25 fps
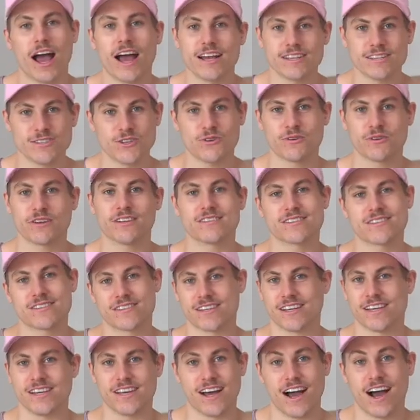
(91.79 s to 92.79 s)
as you can
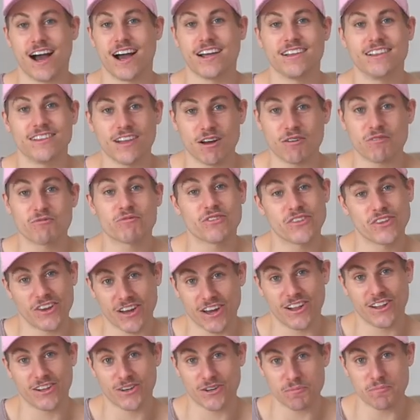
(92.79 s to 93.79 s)
see, I love the
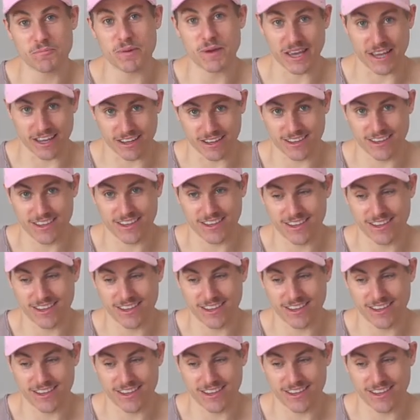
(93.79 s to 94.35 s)
color pink.